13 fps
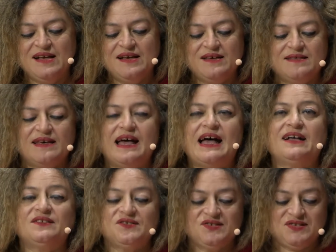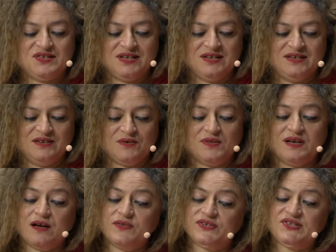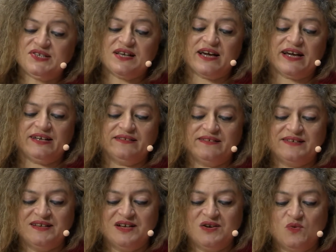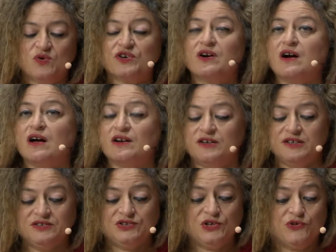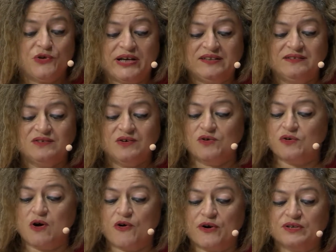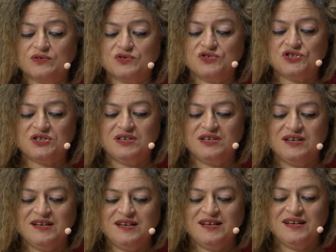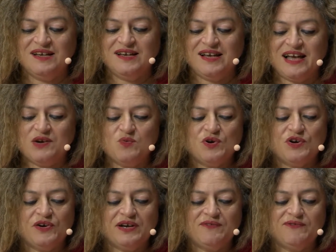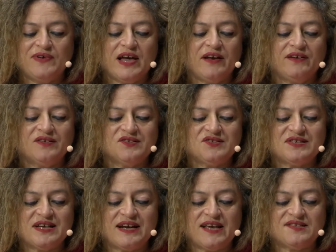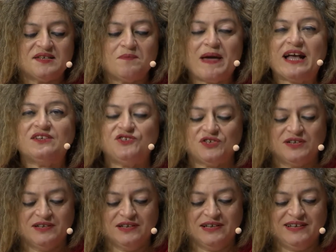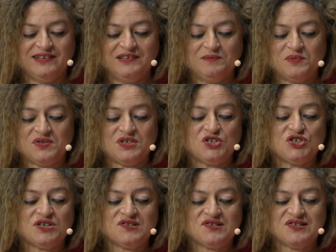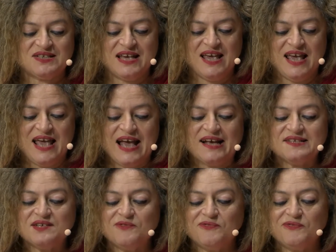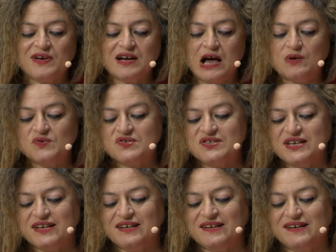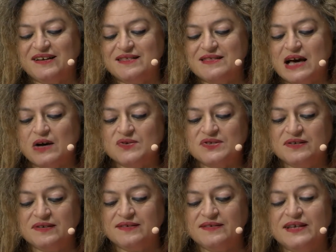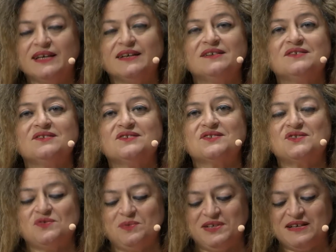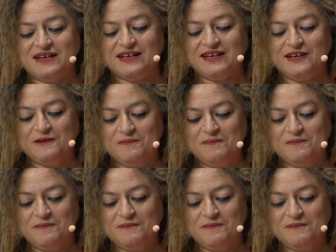The hands on the other side were colored red or orange and were in various and asymmetrical positions, as if announcing 1,000 things to be done.